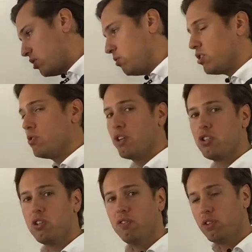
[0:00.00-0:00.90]
to the
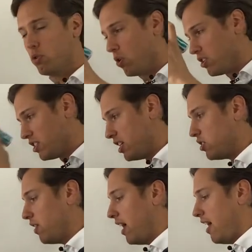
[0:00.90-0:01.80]
structure of the course,
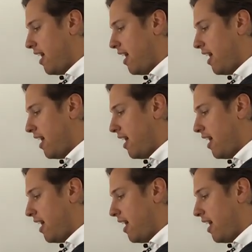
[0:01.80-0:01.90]
etc.